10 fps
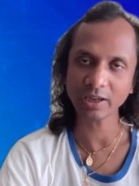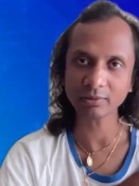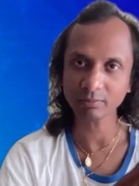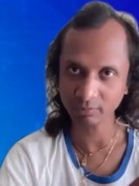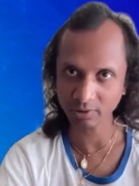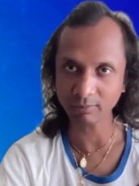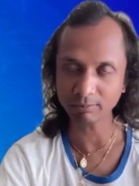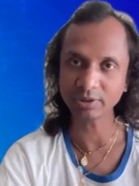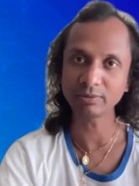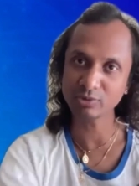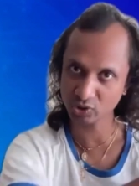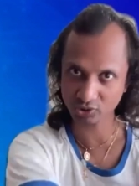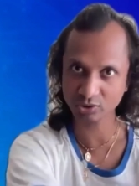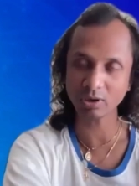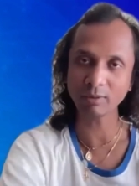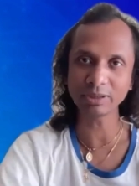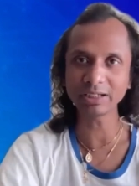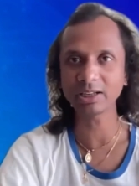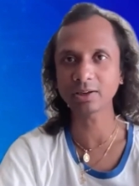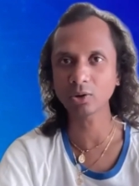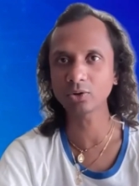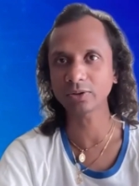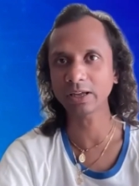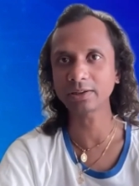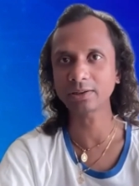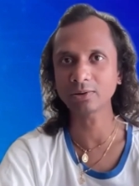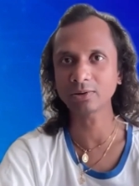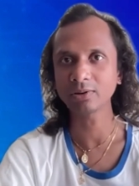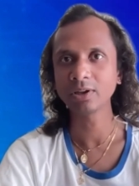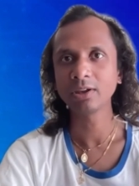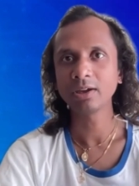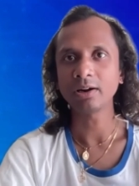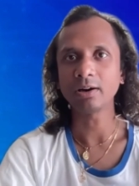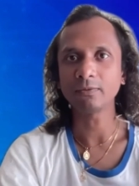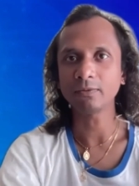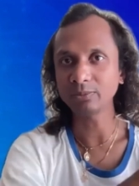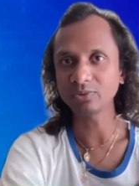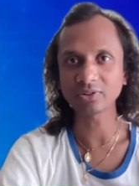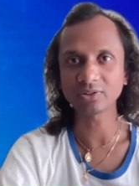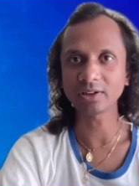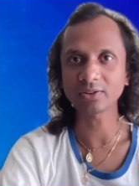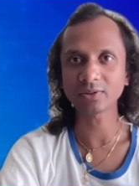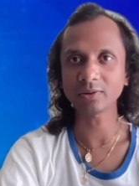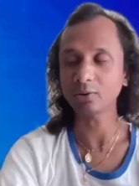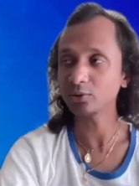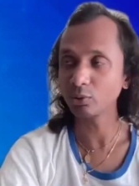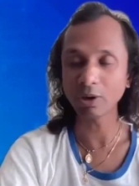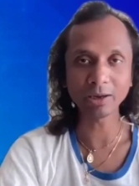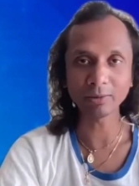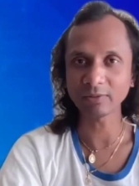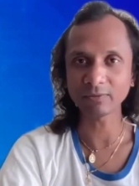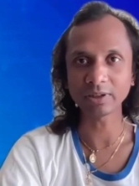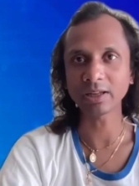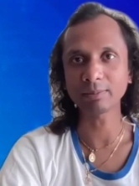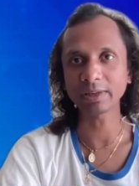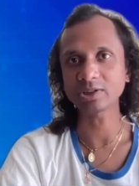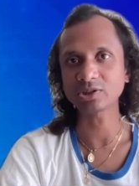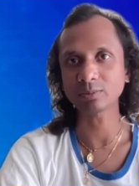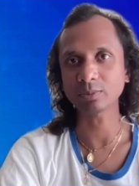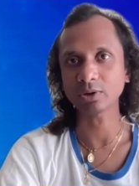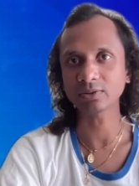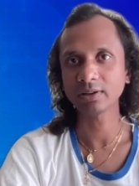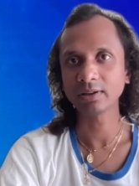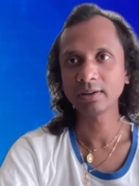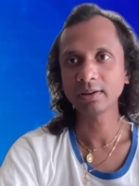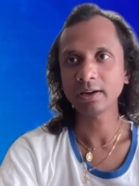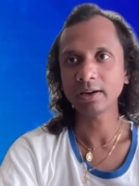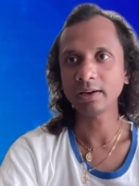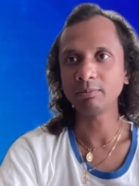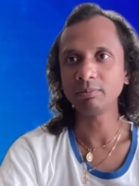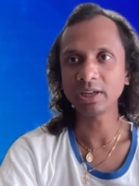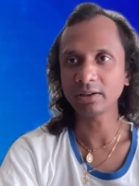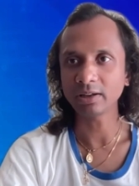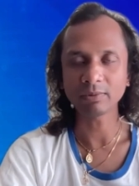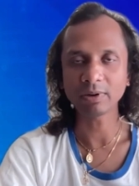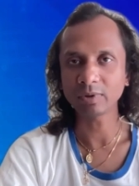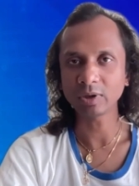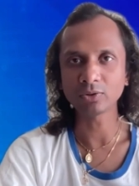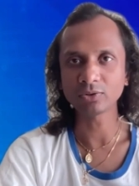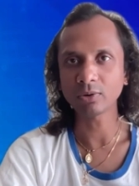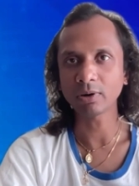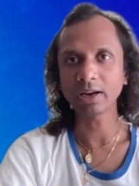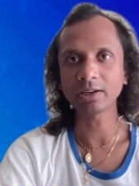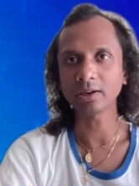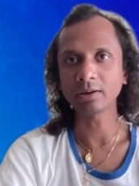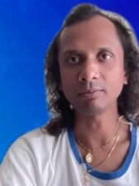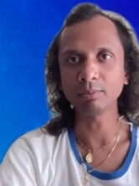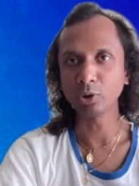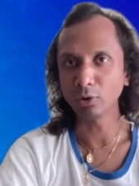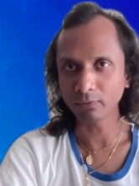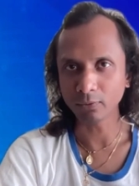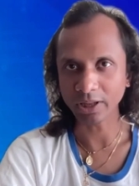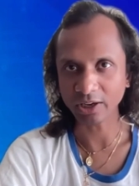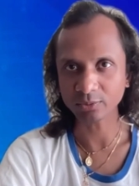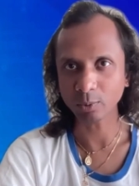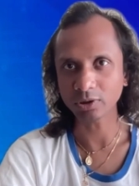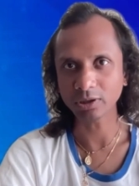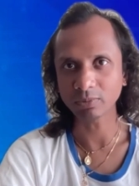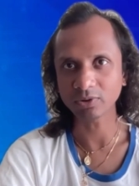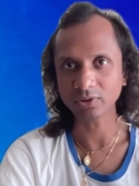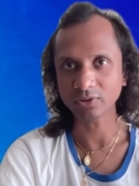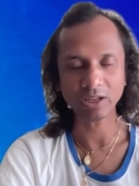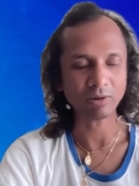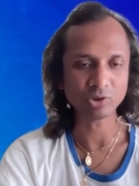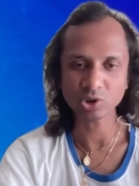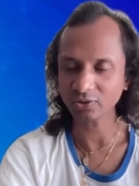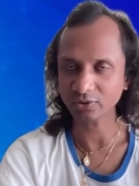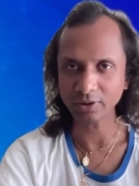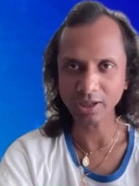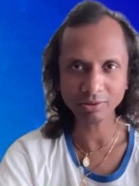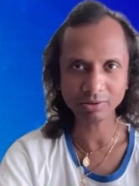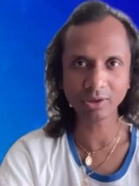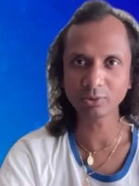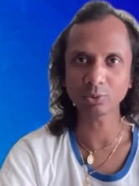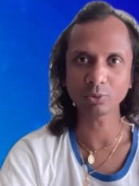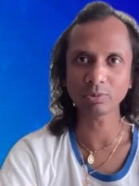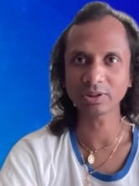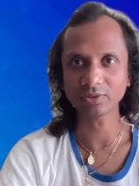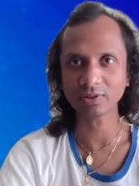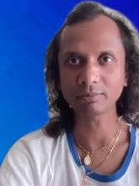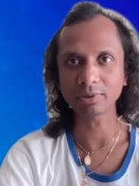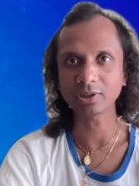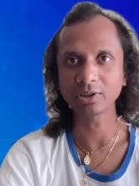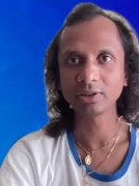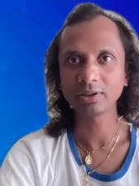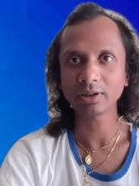that company which is completely closed like you know uh, five six years ago to amf in the application process and me and Erwan, we also had a bio food exporting business, like which has nothing to do with this company,